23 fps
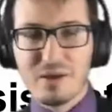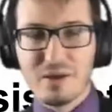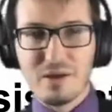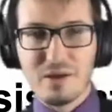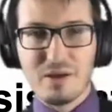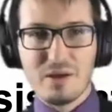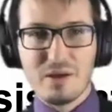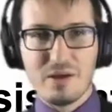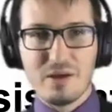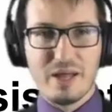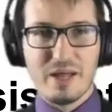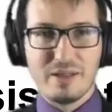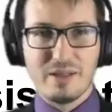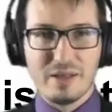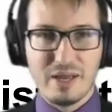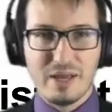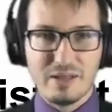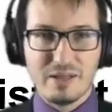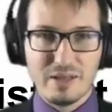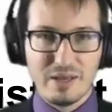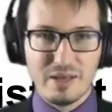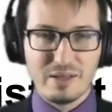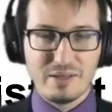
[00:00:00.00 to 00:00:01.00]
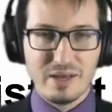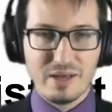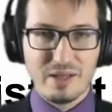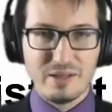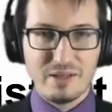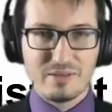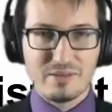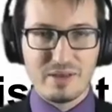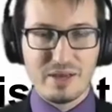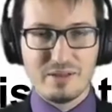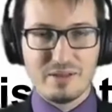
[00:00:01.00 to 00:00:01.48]

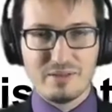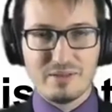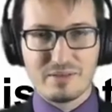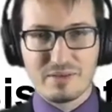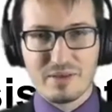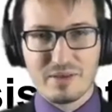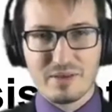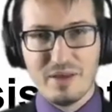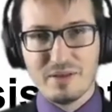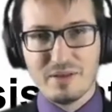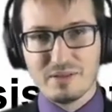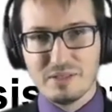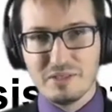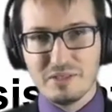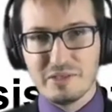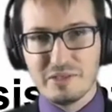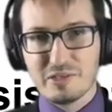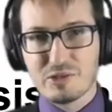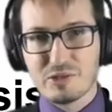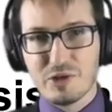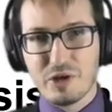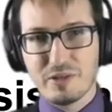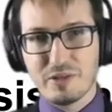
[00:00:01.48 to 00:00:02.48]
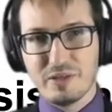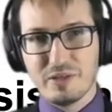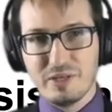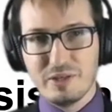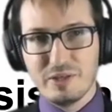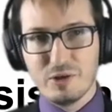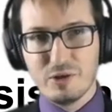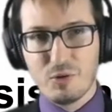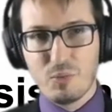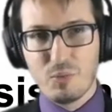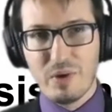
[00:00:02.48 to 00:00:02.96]
and this is done
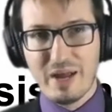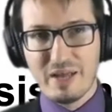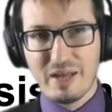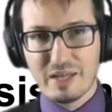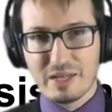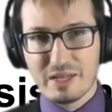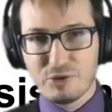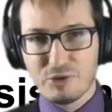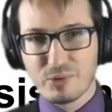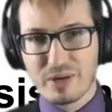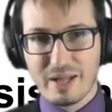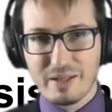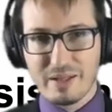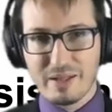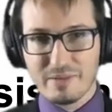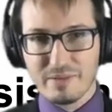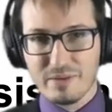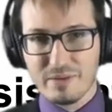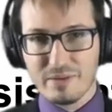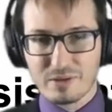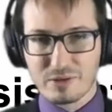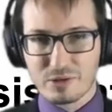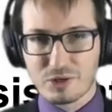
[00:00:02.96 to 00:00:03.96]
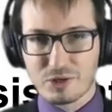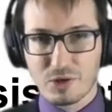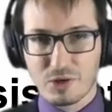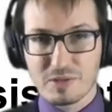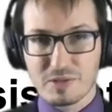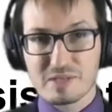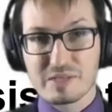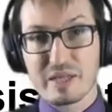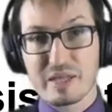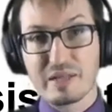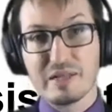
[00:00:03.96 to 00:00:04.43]
in a way that you can
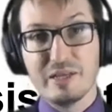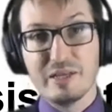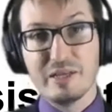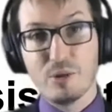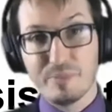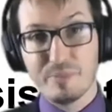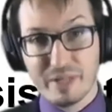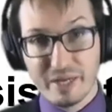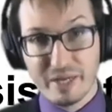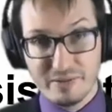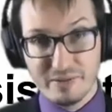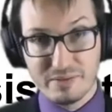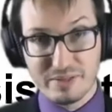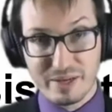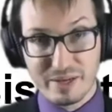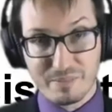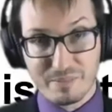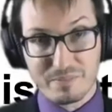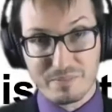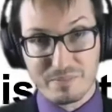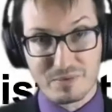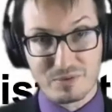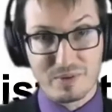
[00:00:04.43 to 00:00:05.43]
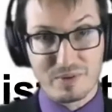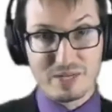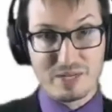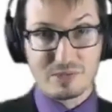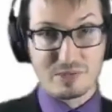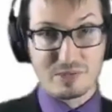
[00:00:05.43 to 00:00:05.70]
constantly update them, right?